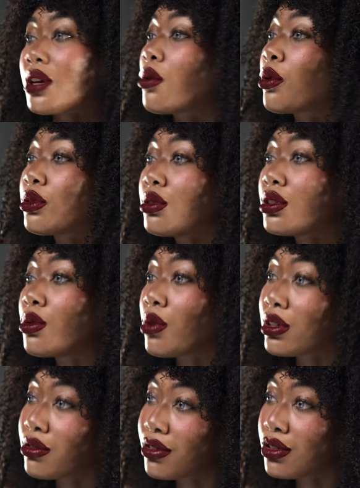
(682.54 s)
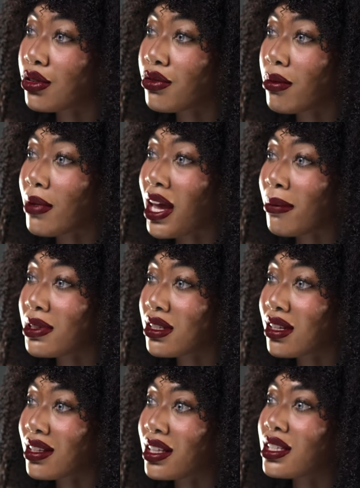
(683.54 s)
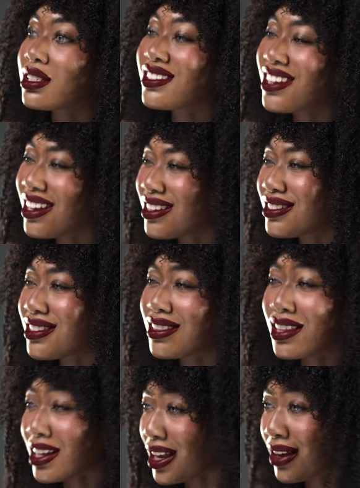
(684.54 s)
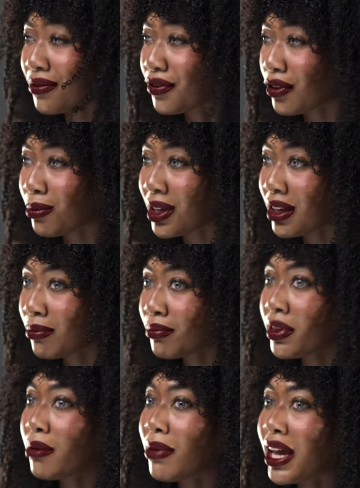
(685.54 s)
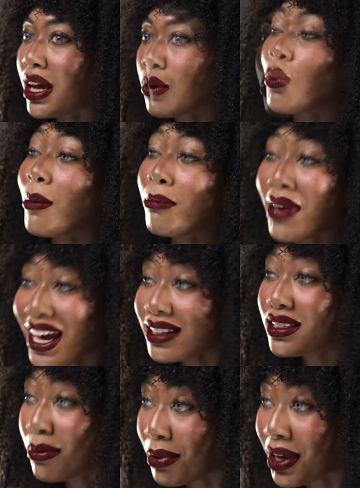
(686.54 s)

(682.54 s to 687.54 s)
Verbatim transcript: I ordered a water filter from Amazon and it changed the game for me. My hair went back to